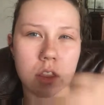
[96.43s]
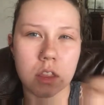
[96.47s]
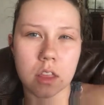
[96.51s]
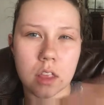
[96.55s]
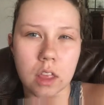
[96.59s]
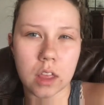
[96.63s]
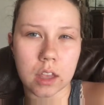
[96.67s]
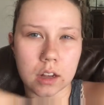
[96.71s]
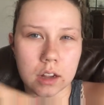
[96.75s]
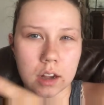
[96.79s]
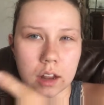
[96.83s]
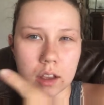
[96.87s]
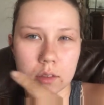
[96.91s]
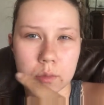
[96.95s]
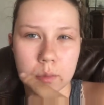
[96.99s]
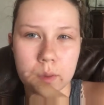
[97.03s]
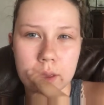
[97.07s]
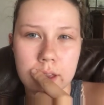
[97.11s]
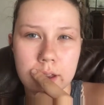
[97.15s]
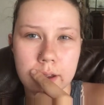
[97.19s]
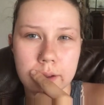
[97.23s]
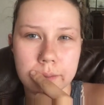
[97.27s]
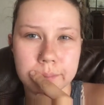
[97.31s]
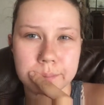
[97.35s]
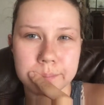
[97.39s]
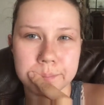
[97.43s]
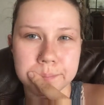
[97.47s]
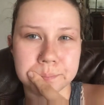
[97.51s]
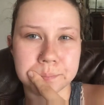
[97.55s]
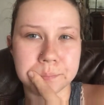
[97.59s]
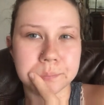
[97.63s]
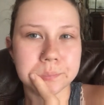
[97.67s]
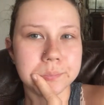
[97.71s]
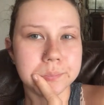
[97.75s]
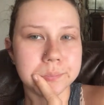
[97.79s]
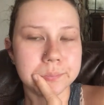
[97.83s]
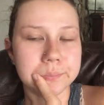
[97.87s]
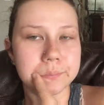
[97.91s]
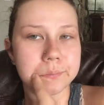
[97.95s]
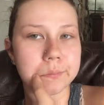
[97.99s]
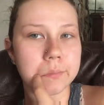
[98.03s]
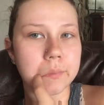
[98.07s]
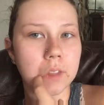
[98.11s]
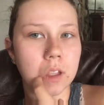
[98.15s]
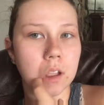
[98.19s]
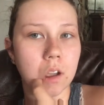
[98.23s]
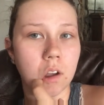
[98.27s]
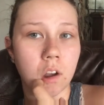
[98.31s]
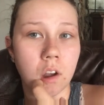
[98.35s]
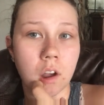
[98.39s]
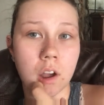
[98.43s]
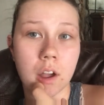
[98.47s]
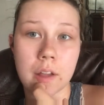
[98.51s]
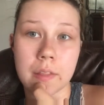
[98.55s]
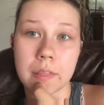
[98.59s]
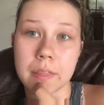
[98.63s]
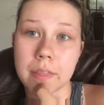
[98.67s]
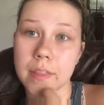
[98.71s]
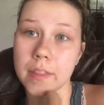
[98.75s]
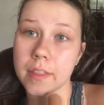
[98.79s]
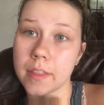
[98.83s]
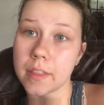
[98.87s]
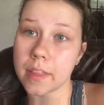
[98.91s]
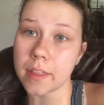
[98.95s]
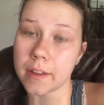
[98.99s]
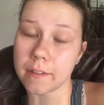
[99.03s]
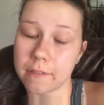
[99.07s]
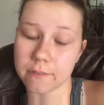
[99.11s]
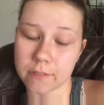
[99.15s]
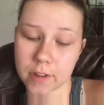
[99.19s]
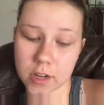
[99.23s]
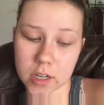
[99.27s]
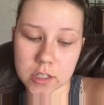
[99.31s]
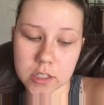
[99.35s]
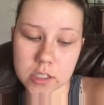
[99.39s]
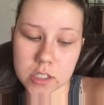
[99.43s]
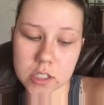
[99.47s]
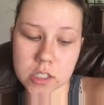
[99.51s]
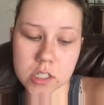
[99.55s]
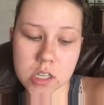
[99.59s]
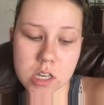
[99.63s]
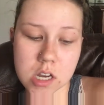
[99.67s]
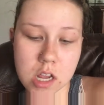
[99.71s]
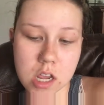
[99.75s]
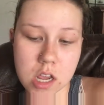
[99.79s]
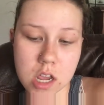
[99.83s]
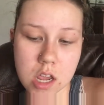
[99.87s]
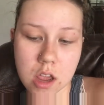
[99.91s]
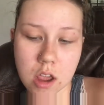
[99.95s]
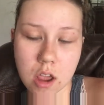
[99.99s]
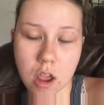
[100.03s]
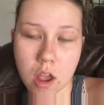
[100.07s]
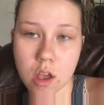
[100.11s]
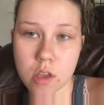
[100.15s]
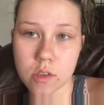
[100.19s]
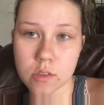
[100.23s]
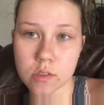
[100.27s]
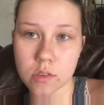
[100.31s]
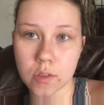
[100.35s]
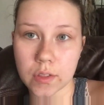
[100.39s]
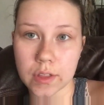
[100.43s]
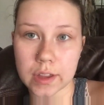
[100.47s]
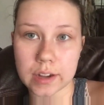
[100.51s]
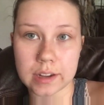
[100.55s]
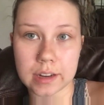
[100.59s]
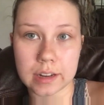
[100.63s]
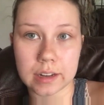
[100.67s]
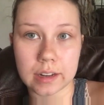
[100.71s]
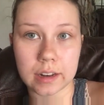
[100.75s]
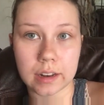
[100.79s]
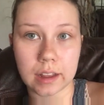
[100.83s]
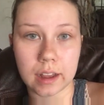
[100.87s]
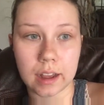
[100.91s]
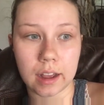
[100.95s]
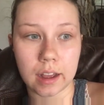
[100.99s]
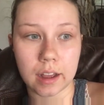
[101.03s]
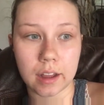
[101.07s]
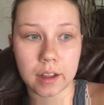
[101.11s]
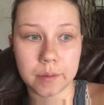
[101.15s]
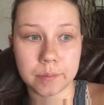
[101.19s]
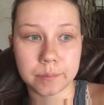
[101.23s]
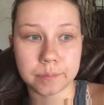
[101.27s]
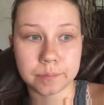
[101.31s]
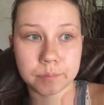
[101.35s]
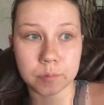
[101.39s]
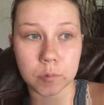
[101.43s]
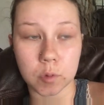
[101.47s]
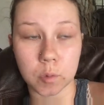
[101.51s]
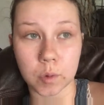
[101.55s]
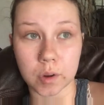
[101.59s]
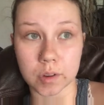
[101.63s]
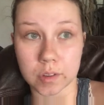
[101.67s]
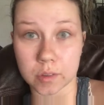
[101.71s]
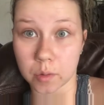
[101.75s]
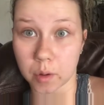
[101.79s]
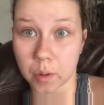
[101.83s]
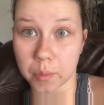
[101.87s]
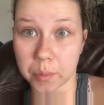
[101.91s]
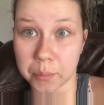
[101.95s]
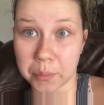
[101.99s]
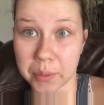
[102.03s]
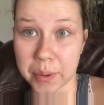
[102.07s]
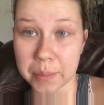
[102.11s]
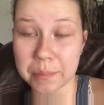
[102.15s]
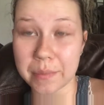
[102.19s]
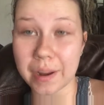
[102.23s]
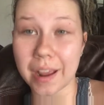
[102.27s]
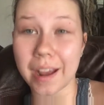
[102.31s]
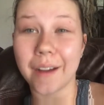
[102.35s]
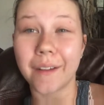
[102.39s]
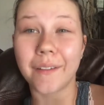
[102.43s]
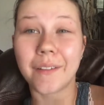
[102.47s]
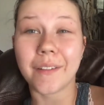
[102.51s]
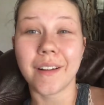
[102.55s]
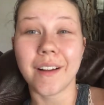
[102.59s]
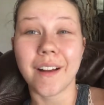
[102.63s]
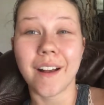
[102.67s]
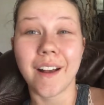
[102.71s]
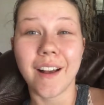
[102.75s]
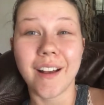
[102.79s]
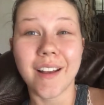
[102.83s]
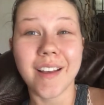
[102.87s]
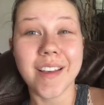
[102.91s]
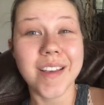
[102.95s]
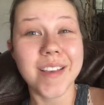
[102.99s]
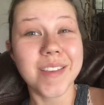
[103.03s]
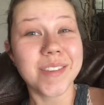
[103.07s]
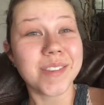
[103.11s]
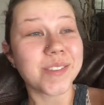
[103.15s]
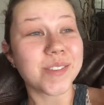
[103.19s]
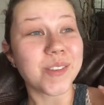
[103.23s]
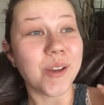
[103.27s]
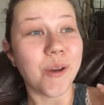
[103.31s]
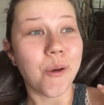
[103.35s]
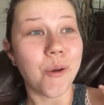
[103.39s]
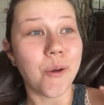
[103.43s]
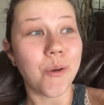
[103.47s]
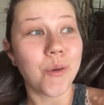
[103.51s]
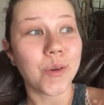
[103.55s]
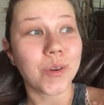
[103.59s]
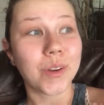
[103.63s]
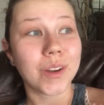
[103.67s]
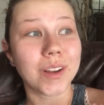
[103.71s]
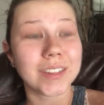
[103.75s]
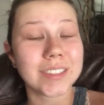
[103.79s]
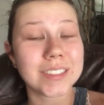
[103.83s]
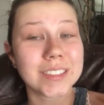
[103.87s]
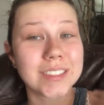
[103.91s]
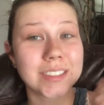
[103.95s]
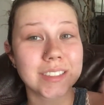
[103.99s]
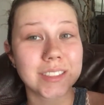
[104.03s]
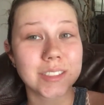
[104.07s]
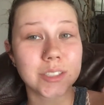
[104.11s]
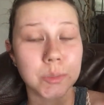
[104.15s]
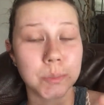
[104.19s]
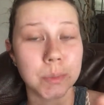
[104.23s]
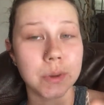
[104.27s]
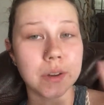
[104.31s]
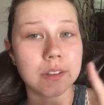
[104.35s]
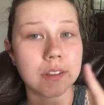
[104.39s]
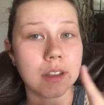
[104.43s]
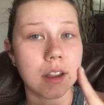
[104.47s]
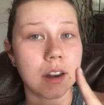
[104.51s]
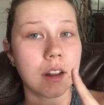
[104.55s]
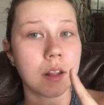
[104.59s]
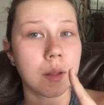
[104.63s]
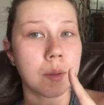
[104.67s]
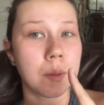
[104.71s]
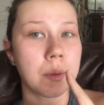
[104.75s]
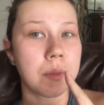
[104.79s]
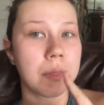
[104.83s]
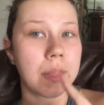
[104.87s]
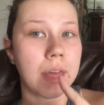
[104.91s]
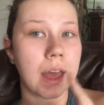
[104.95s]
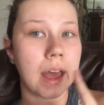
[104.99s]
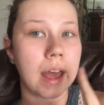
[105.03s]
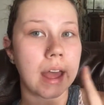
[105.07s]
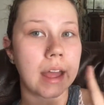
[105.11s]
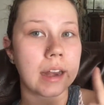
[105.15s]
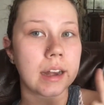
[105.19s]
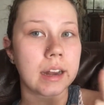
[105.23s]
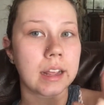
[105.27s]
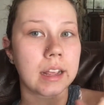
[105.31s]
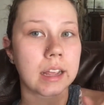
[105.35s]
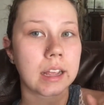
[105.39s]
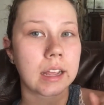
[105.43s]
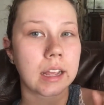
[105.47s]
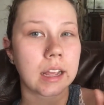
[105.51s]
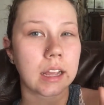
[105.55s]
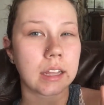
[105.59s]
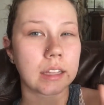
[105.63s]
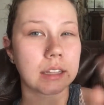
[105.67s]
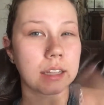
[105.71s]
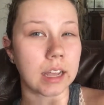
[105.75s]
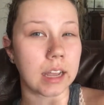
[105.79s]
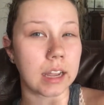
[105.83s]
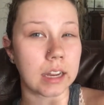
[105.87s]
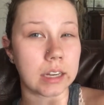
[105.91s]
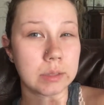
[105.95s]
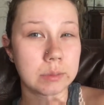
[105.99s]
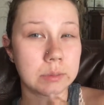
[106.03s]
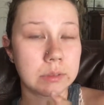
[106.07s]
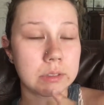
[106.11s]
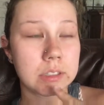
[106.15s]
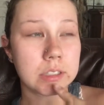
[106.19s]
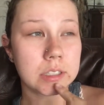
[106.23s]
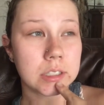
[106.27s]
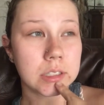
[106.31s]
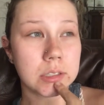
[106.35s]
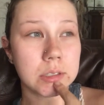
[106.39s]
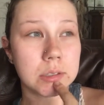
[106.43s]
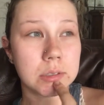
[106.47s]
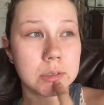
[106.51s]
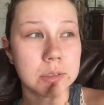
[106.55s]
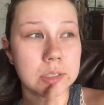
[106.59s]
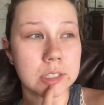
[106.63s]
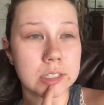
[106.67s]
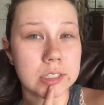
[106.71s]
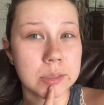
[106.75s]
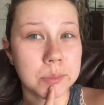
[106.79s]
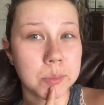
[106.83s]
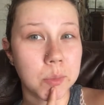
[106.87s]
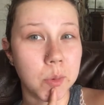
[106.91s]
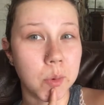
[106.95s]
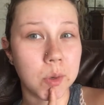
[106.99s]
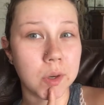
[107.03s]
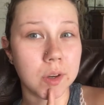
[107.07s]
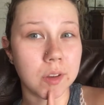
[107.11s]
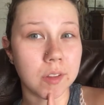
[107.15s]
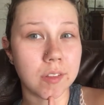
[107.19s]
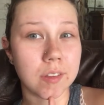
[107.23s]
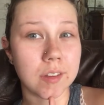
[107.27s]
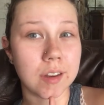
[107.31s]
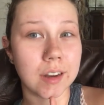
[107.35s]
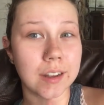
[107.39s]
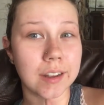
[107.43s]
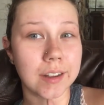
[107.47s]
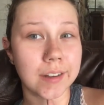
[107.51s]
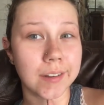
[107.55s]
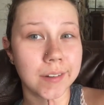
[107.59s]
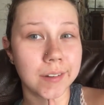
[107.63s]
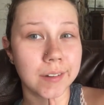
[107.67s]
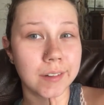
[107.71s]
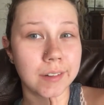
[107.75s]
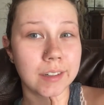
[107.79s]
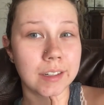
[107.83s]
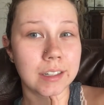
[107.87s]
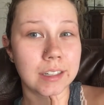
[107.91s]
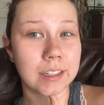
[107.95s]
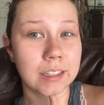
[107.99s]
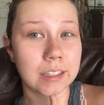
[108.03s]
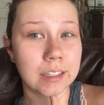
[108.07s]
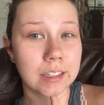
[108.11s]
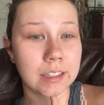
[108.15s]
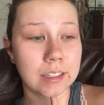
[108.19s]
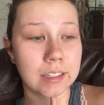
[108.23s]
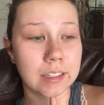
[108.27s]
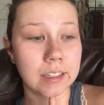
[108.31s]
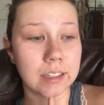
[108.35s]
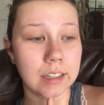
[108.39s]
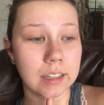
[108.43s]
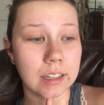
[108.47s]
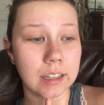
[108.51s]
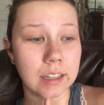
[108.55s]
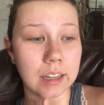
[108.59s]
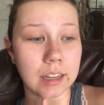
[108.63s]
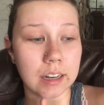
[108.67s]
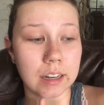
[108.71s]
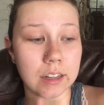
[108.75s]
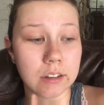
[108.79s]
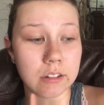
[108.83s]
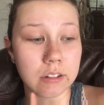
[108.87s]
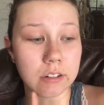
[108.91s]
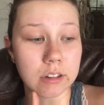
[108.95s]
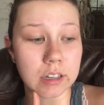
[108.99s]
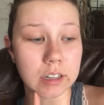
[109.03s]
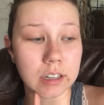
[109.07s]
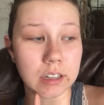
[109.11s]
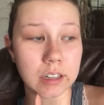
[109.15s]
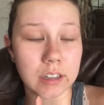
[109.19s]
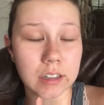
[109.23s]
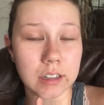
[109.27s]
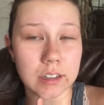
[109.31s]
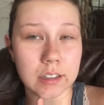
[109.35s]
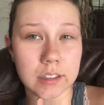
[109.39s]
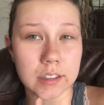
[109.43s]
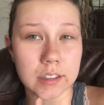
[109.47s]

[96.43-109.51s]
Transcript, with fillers: like next week on the 1st. So they did uh, Words Roll the Brim now. So super excited about that. Kind of want to go to Tim Hortons now and get a drink.